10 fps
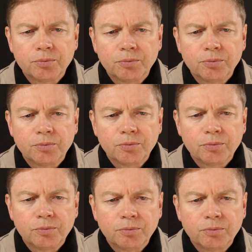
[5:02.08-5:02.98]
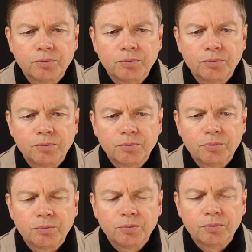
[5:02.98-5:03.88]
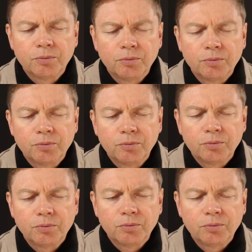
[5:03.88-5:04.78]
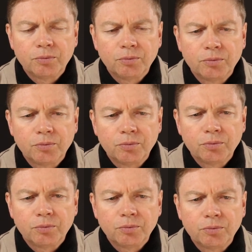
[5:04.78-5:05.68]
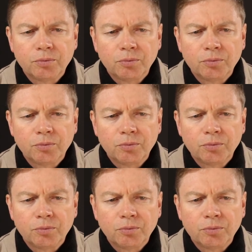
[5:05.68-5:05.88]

(silence)